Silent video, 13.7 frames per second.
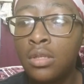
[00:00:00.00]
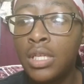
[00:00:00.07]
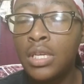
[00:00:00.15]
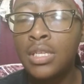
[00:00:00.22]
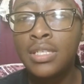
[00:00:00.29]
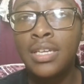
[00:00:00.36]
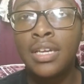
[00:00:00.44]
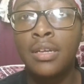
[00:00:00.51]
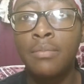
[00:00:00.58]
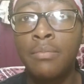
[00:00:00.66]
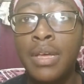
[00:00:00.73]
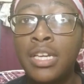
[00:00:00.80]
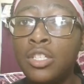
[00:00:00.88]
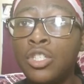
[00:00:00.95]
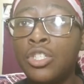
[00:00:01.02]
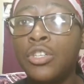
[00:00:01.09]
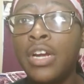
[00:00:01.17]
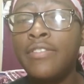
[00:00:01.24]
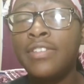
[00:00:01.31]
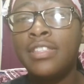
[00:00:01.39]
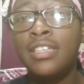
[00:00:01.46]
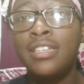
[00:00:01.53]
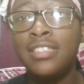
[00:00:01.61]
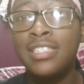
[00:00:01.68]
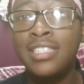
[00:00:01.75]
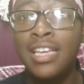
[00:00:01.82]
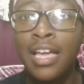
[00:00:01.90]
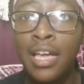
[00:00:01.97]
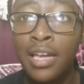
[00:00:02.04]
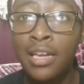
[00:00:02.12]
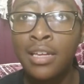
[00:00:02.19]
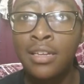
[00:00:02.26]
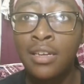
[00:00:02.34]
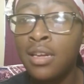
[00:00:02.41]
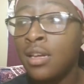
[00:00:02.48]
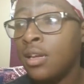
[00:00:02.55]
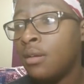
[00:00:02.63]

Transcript: things that making sure everything is scanned,